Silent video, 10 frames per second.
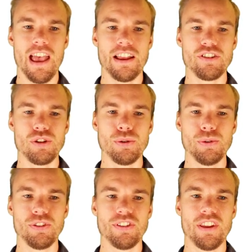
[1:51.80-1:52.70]
and
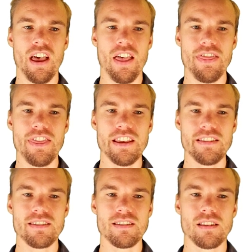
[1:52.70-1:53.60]
use
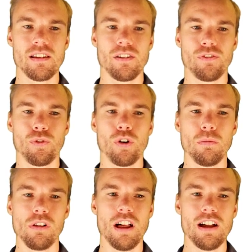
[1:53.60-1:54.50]
this
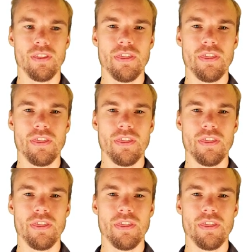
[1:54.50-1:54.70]
formula,